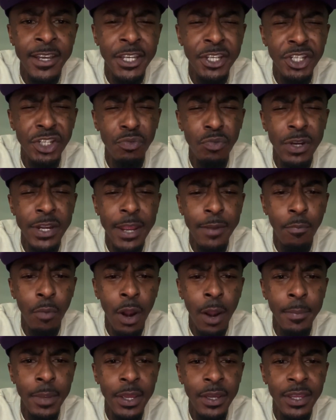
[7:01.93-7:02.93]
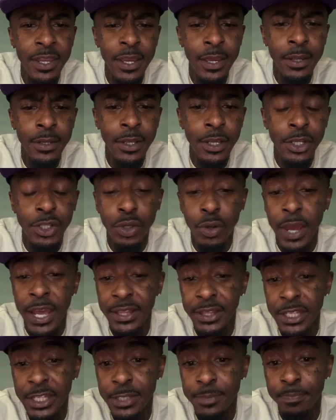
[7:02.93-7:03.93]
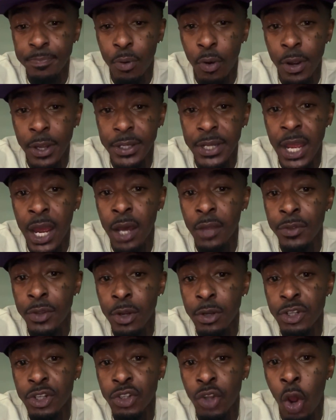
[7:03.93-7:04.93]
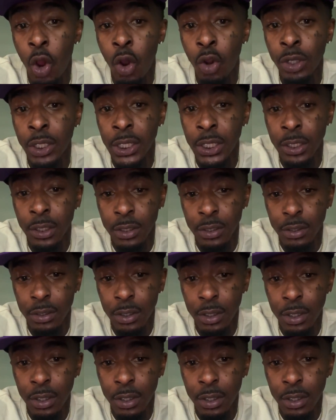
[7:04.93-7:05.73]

you just run that by me again? So at this point now, they're stalling.